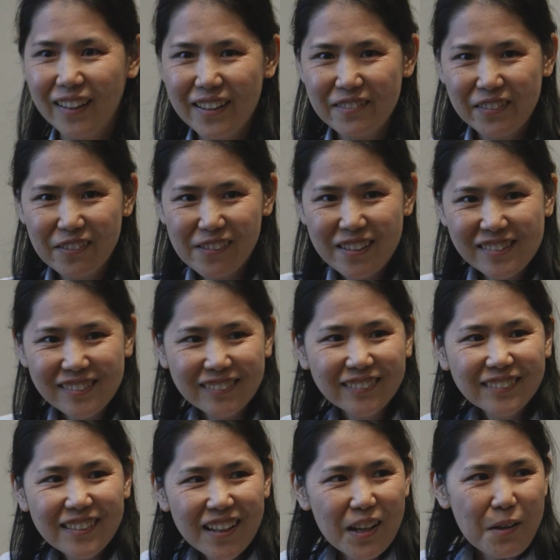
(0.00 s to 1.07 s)
Hi,
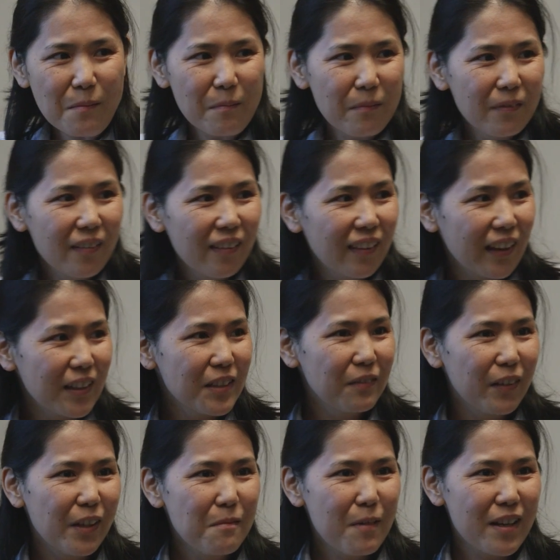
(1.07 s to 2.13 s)
everyone. Um, thanks
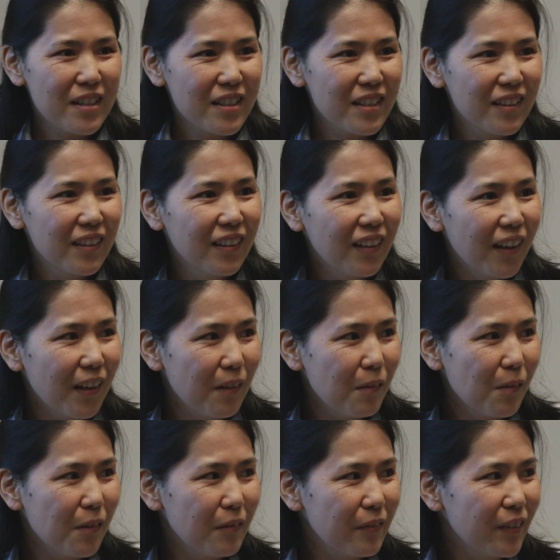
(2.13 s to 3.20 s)
very much, uh,
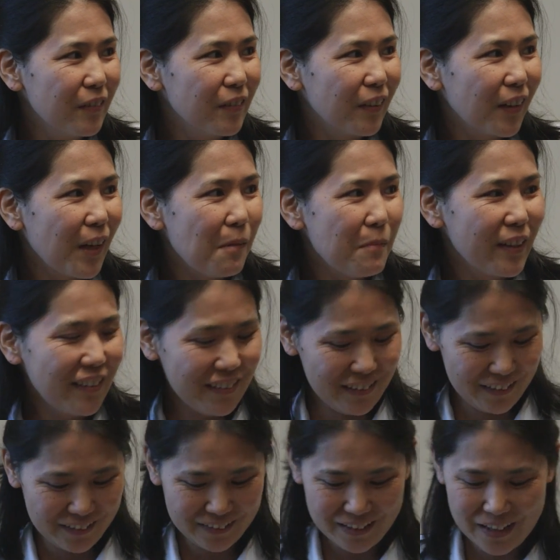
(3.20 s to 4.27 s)
all of you, for coming.